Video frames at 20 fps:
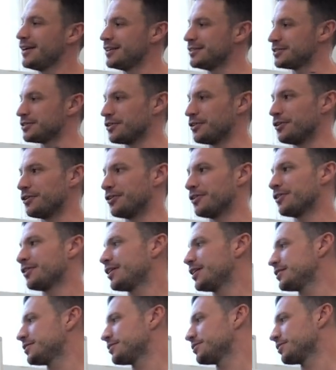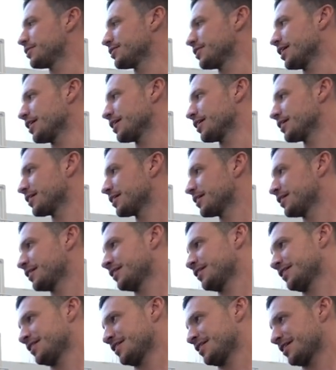and so as soon as I
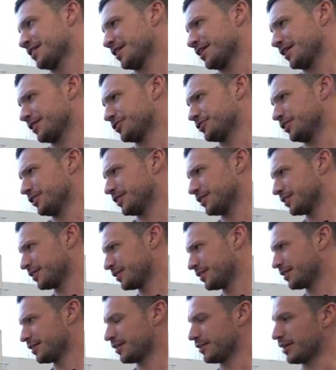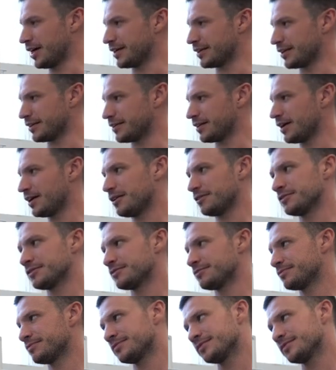actually write it down,